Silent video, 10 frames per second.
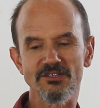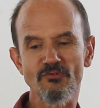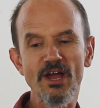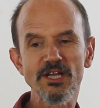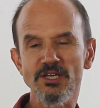
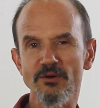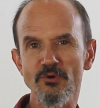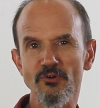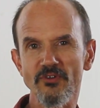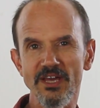directing a
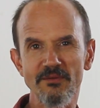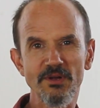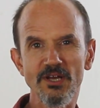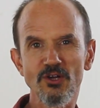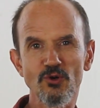movie,
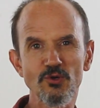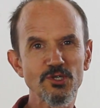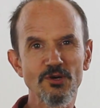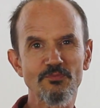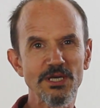but it could
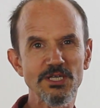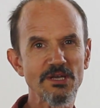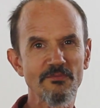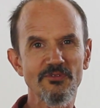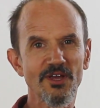also be
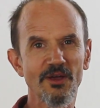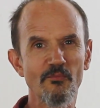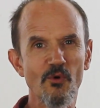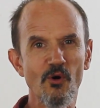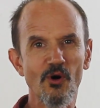something
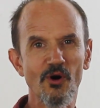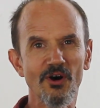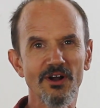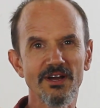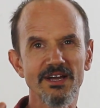
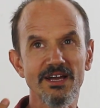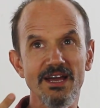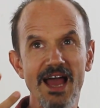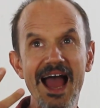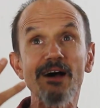more
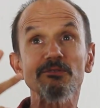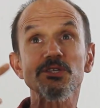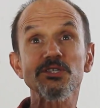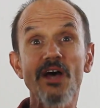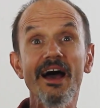
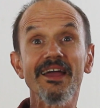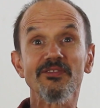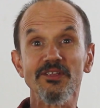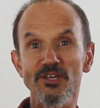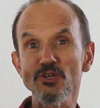
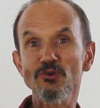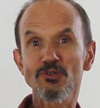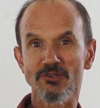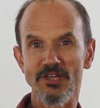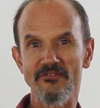outside the
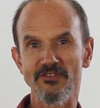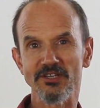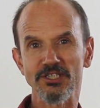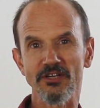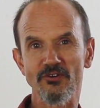usual
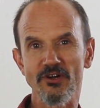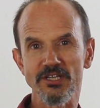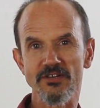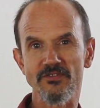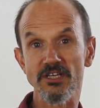definition of
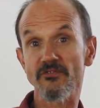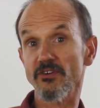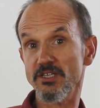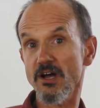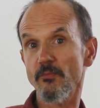creativity.
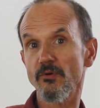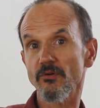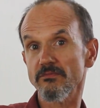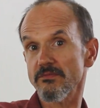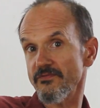For
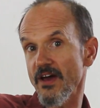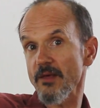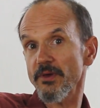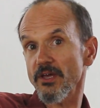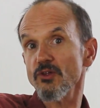example,
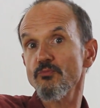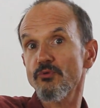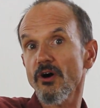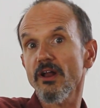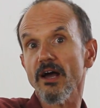developing a new
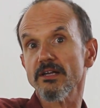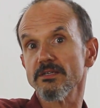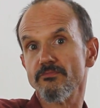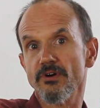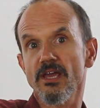
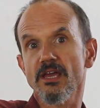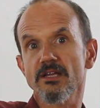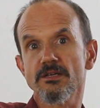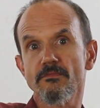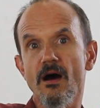product and bringing
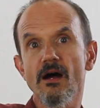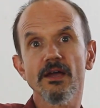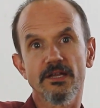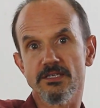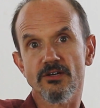it to
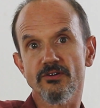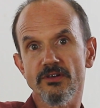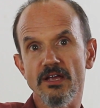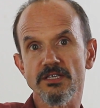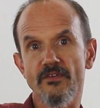market is a
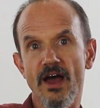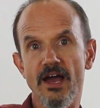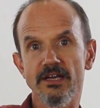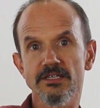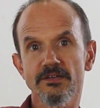creative
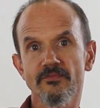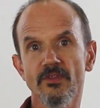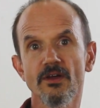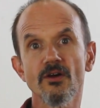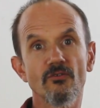act.
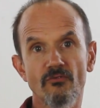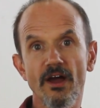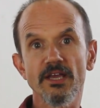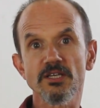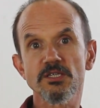
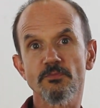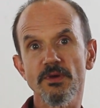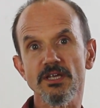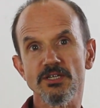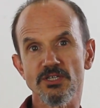Writing a
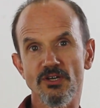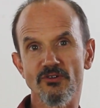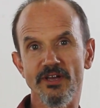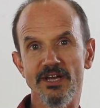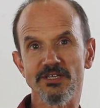speech is a
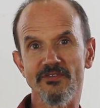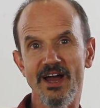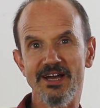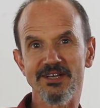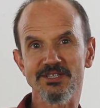creative
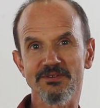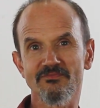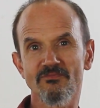act.